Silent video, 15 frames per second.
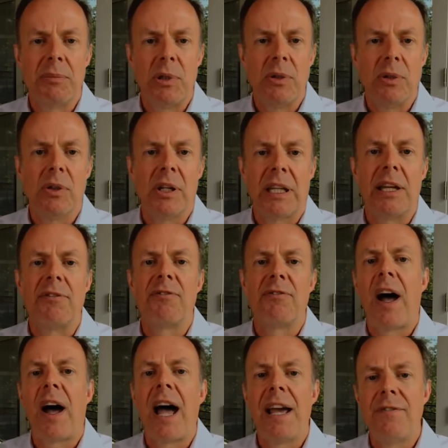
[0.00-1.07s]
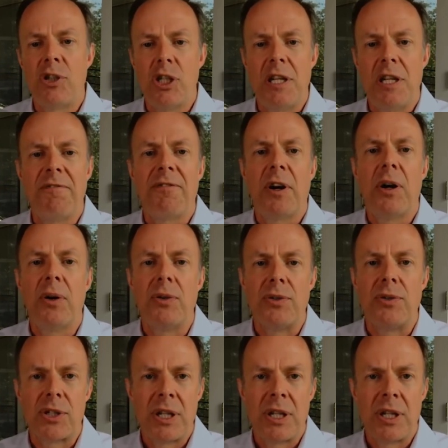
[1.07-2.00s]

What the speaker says: You look at 5G phones.